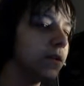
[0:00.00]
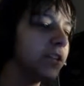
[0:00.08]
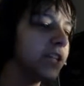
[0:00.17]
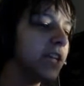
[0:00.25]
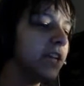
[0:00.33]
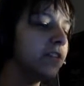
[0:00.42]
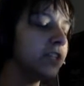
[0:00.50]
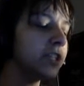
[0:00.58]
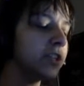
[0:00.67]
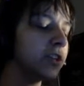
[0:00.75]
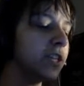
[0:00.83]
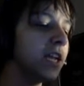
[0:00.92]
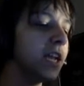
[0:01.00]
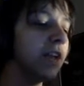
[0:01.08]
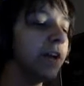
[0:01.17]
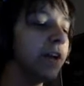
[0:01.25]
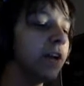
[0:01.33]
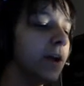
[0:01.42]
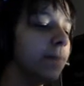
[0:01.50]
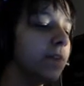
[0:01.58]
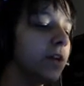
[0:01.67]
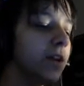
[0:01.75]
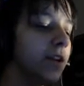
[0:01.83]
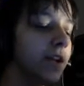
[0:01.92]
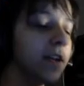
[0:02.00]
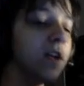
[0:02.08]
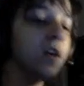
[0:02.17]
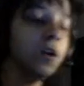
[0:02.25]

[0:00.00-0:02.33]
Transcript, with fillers: You're saying you just took the elevator up there like...